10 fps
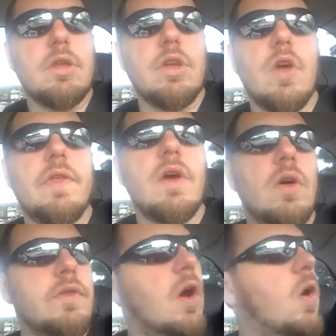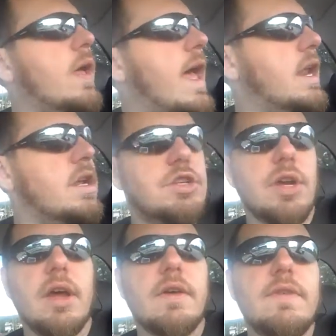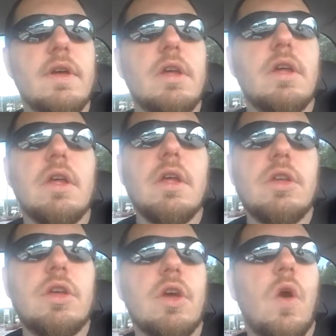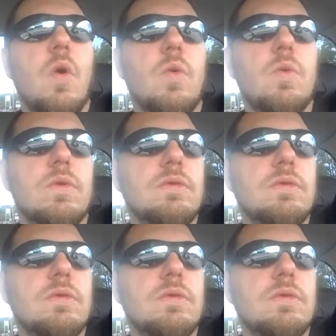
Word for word: You know, the, the whole adage of, you know,